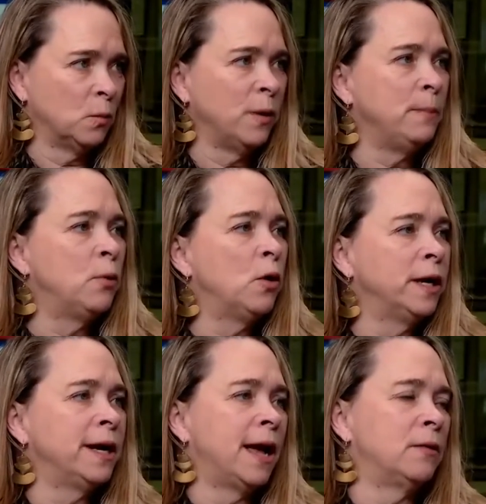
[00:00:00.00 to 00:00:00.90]
We put
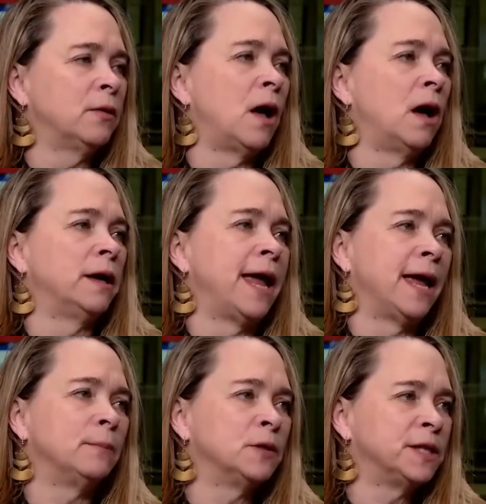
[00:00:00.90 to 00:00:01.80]
it out on
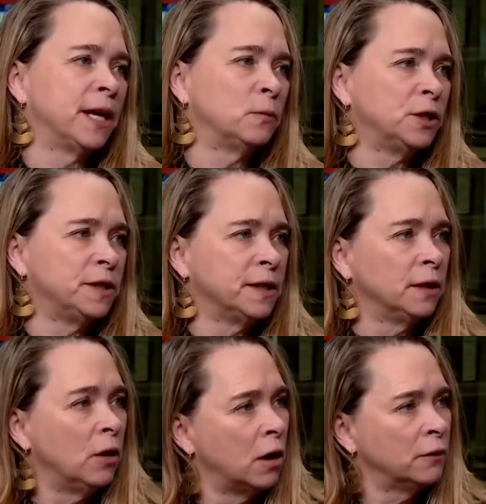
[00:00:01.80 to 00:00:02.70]
Ampersand, which is a
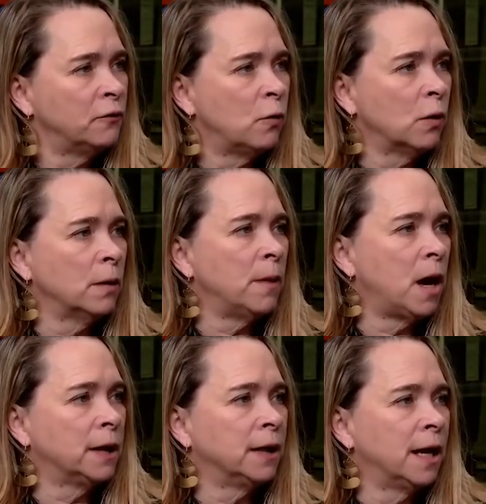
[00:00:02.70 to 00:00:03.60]
long form
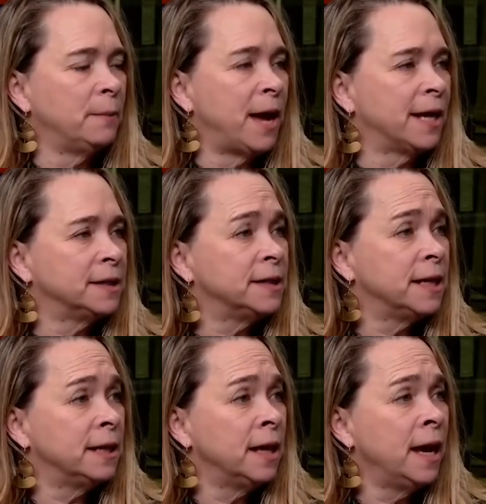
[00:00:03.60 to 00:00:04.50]
online
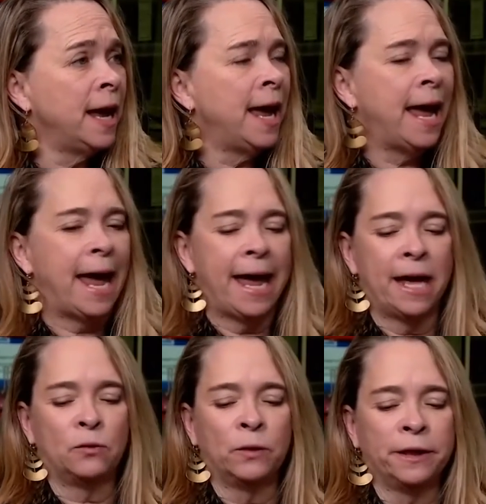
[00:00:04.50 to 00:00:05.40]
magazine,
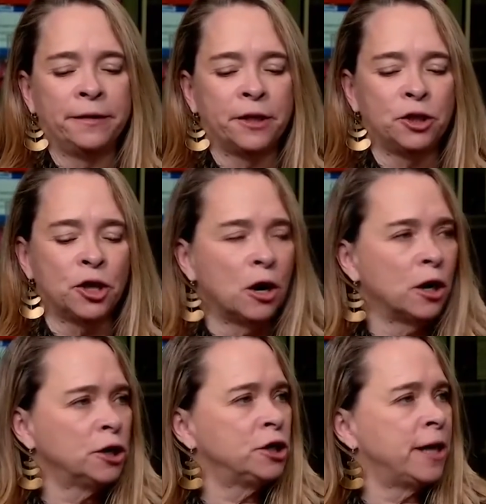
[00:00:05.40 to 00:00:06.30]
and really, the
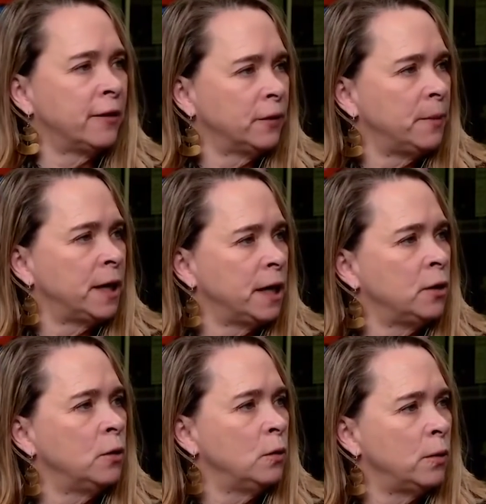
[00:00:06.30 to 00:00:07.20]
charge to everybody
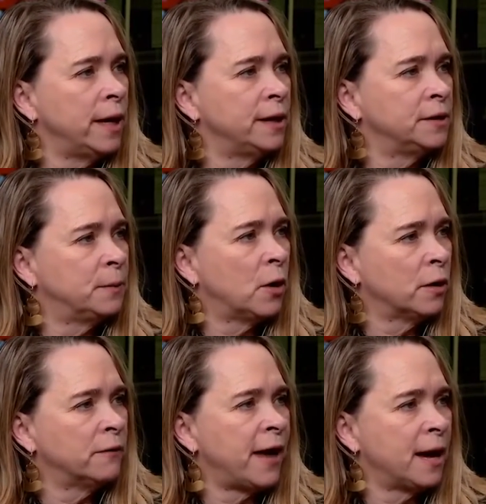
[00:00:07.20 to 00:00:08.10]
who is part
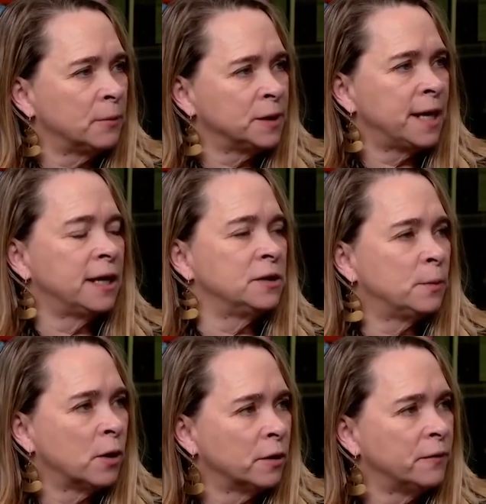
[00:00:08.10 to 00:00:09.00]
of Ampersand and is
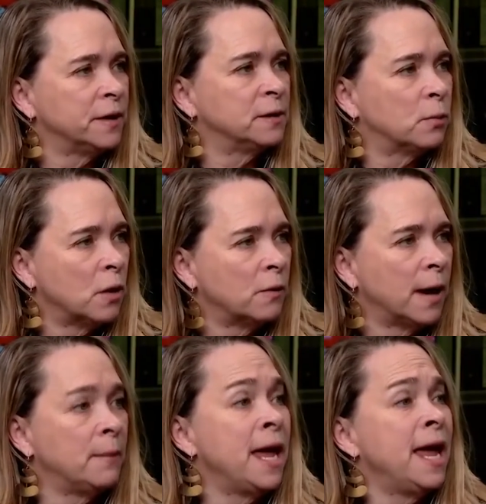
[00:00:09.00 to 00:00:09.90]
part of this
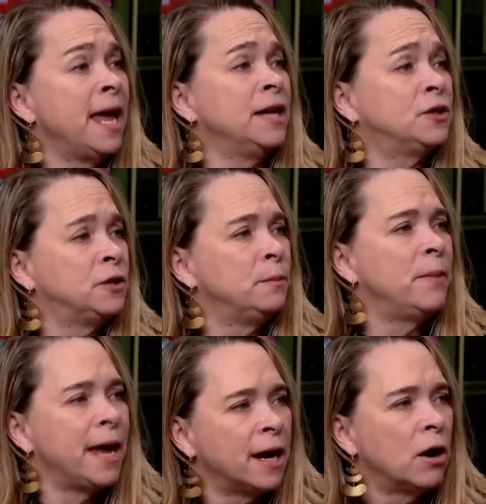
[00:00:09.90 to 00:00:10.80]
program is to
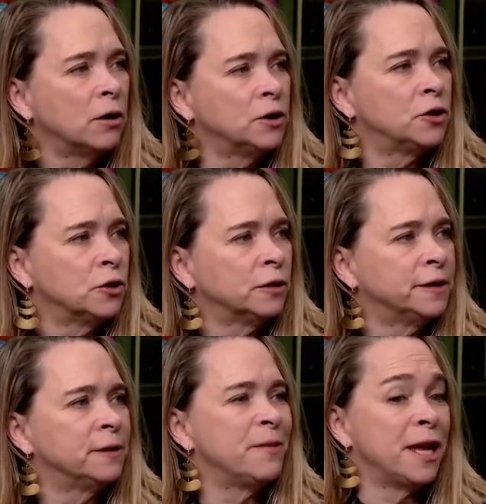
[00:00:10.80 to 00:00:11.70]
make arts
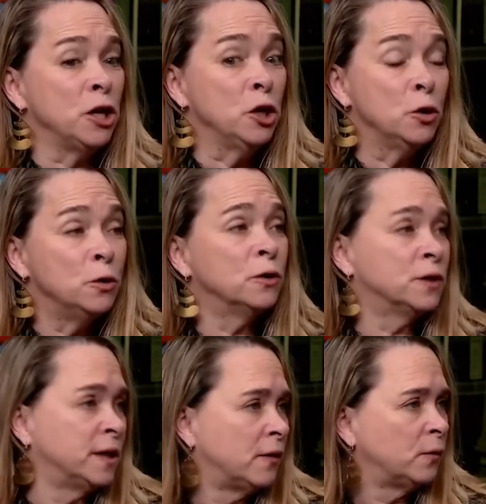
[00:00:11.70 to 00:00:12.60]
journalism that you
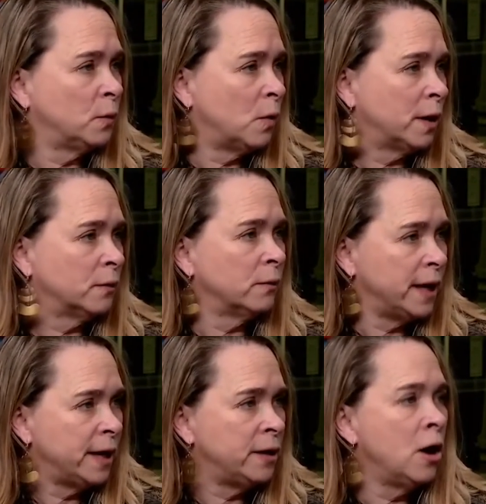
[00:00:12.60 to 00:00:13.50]
yourself would want to
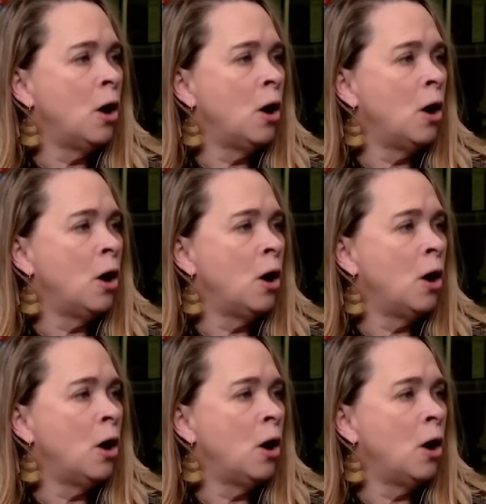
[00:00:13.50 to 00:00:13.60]
read